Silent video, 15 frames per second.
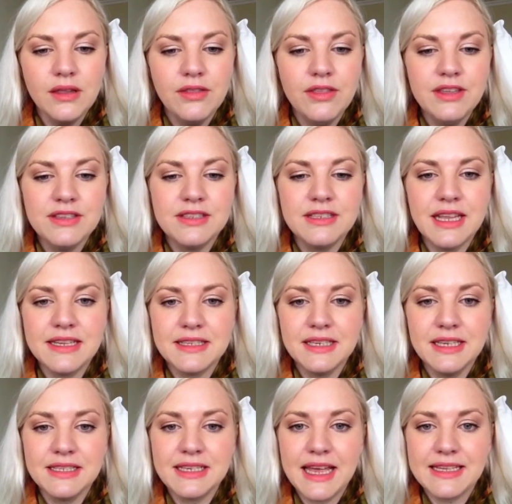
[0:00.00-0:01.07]
this doesn't
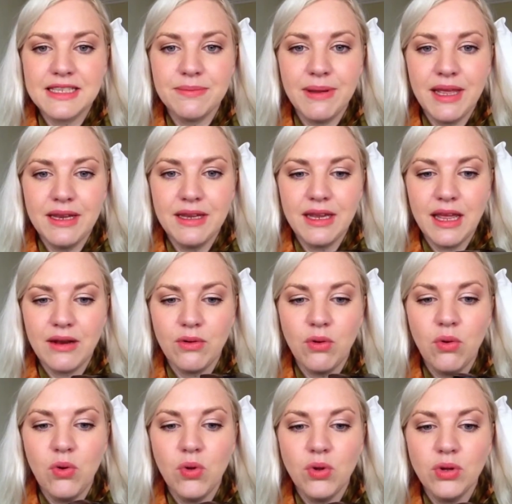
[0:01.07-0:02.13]
exacerbate it at
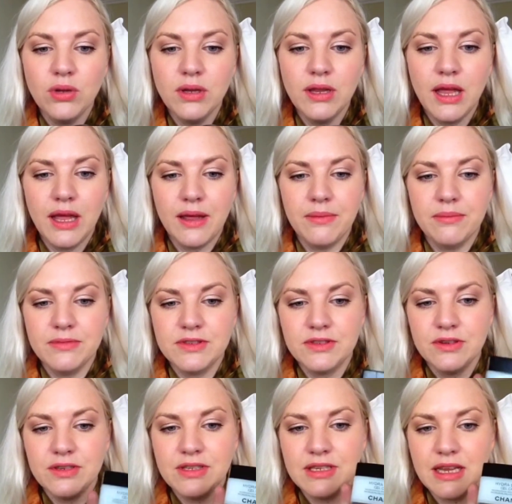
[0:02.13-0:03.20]
all, so
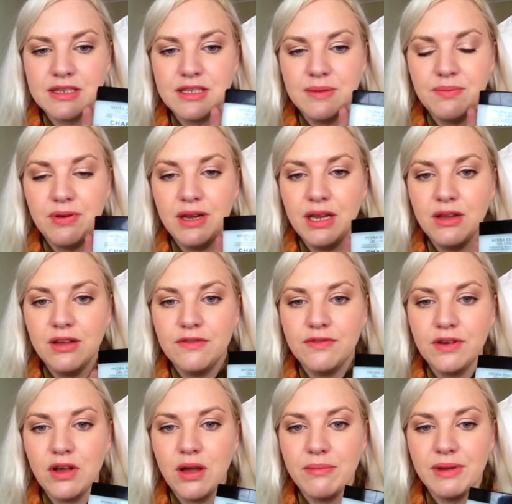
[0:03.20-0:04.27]
it's actually pretty good
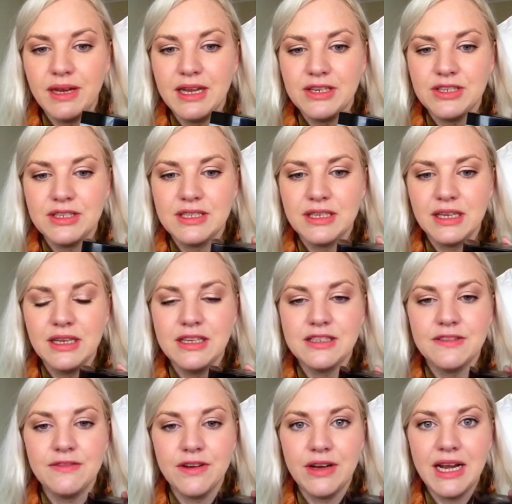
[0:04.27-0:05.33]
for combination skin. It's
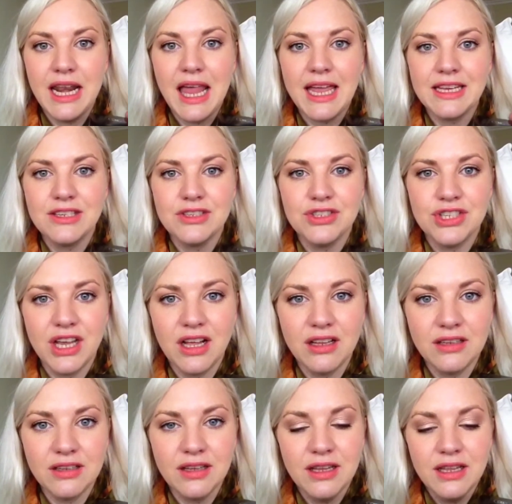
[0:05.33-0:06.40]
a very light
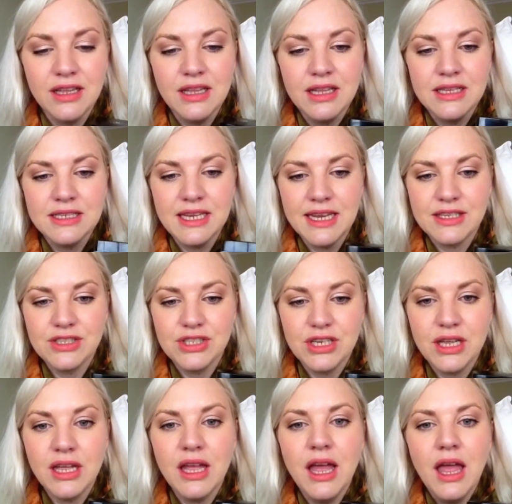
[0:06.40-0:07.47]
gel
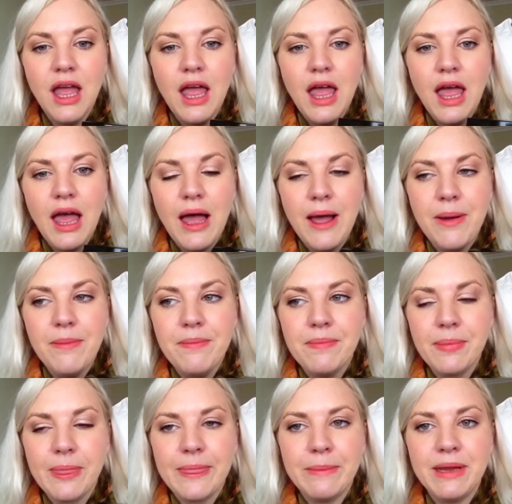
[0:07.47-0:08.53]
texture,
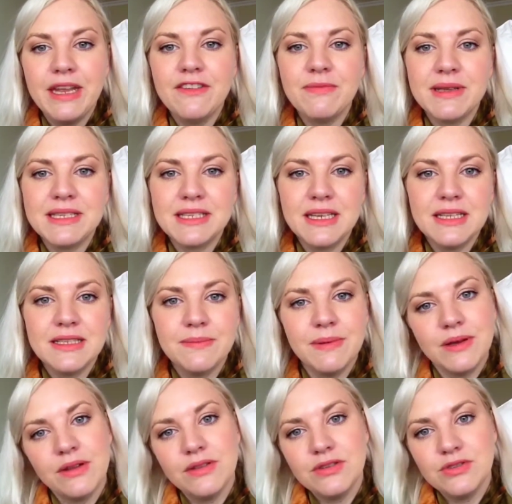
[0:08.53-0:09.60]
but if my skin's a
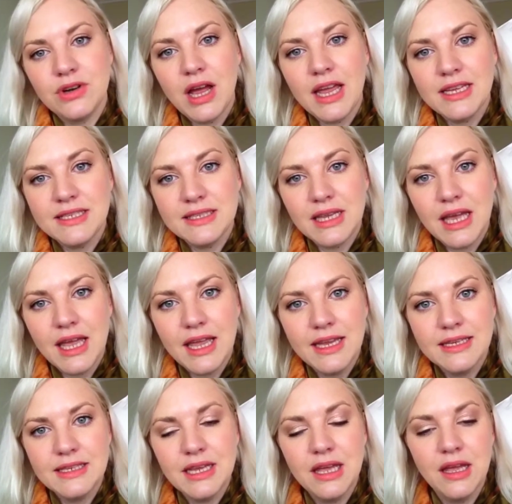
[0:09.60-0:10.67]
bit on the dry side,